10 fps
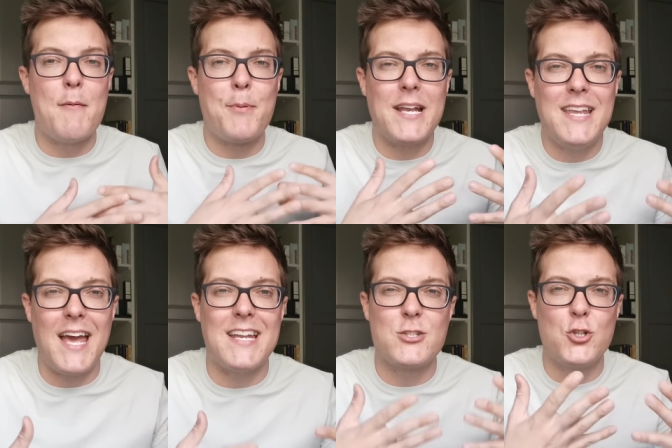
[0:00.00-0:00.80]
But
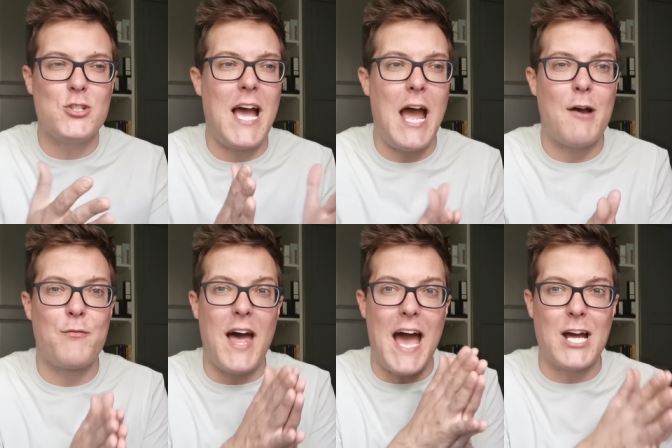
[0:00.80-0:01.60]
again, it's good to
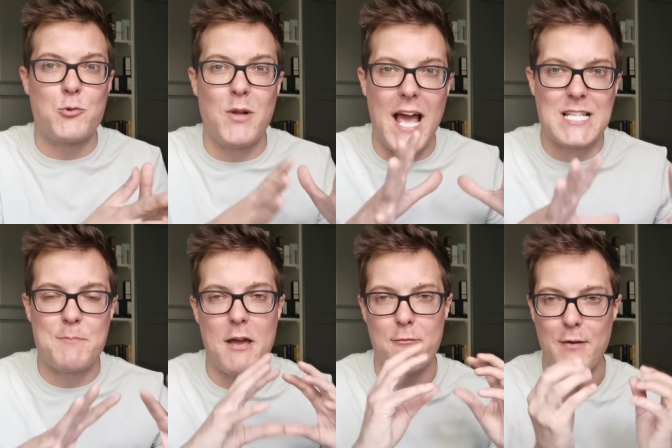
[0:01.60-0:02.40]
have that actual
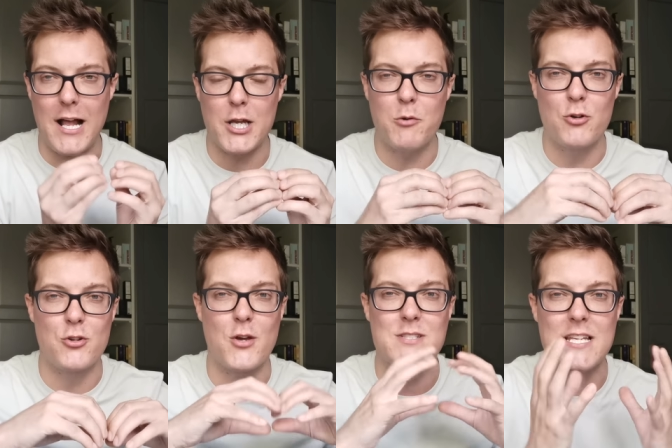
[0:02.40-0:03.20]
SPF value
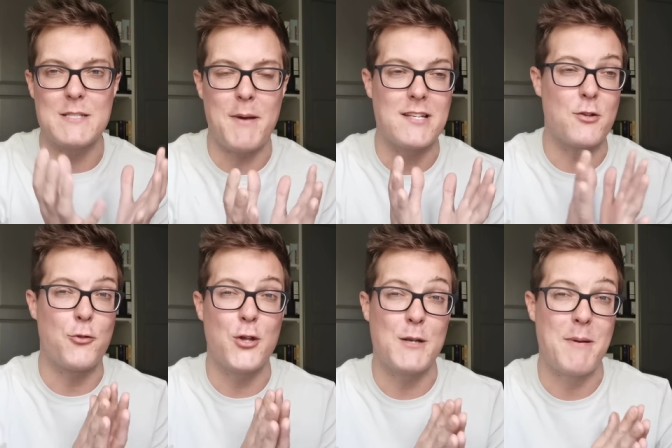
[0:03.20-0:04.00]
under those
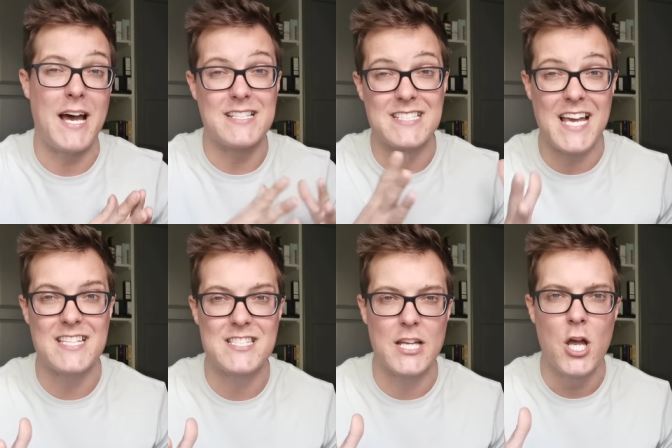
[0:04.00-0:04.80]
independent third-party
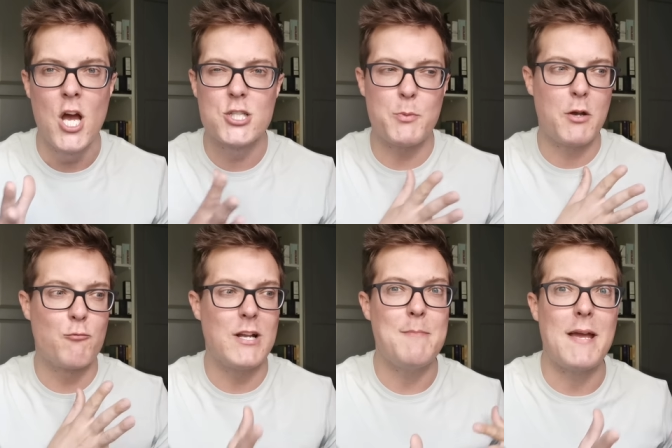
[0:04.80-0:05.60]
testing, so we
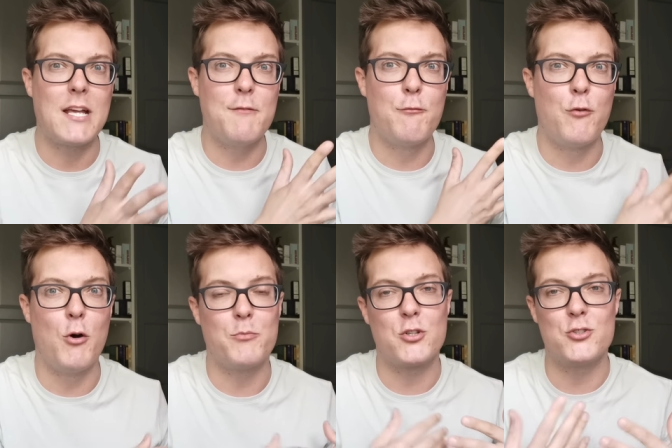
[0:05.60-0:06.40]
can really make an
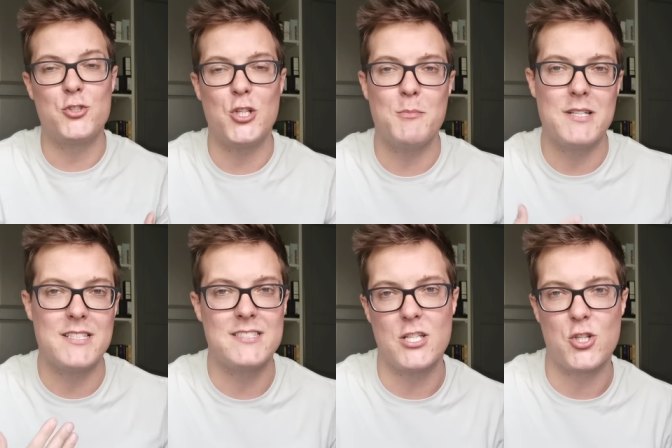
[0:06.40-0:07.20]
informed
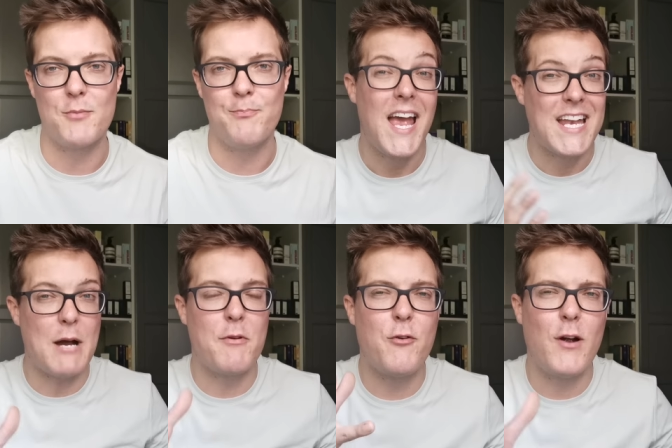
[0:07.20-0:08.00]
consumer decision.
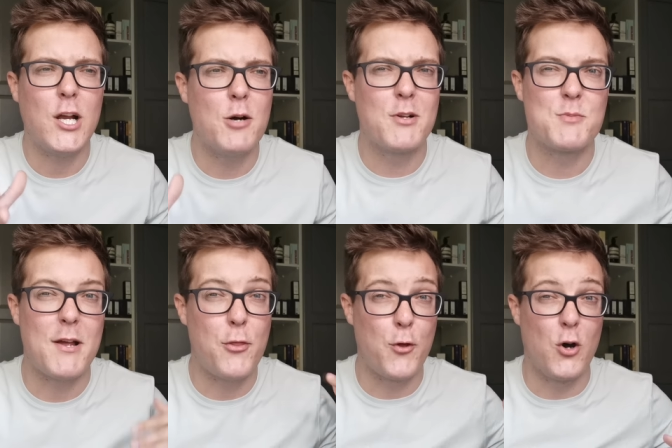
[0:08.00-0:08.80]
Now, before I come on
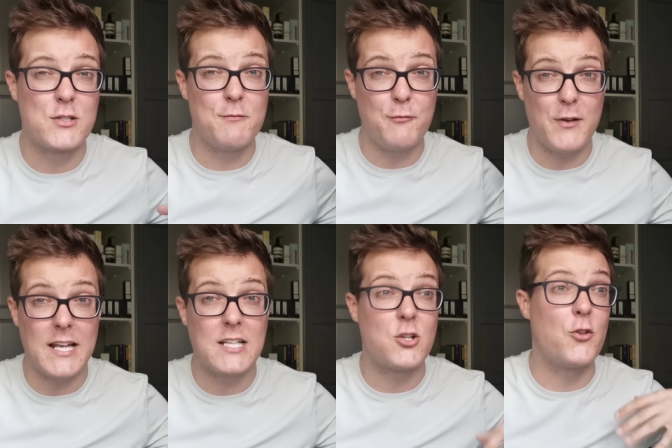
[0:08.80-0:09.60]
to my thoughts and
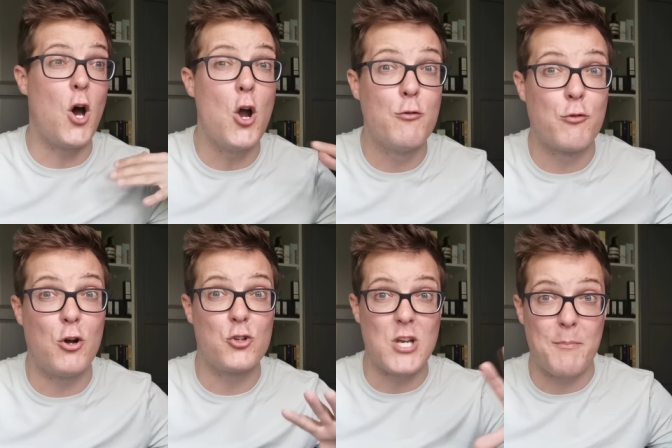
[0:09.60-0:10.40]
feelings on the
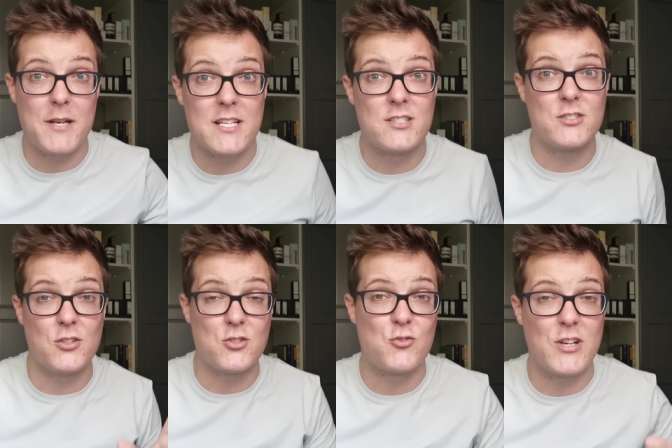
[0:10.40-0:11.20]
overall Japanese
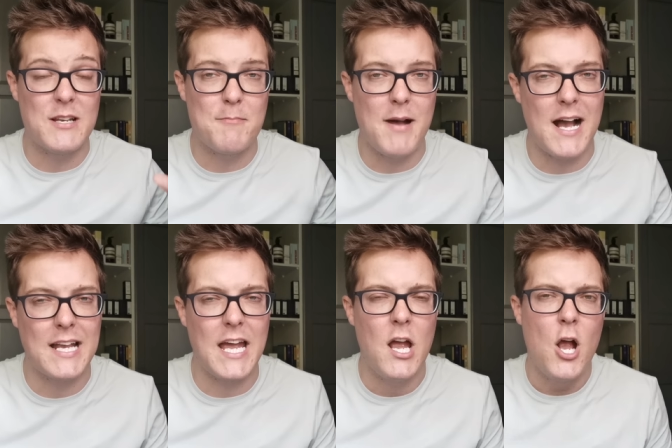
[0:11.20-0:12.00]
sunscreen
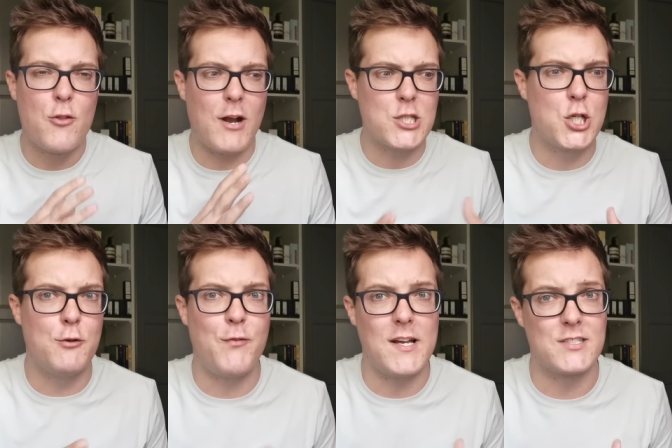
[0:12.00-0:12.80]
market, there are
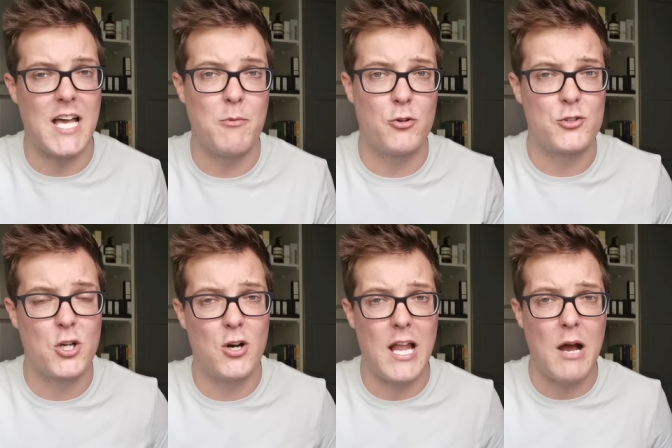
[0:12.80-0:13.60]
two fails that I want
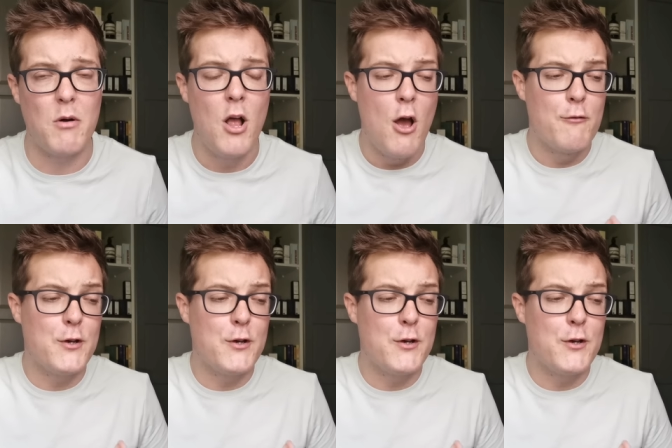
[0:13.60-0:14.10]
to call out.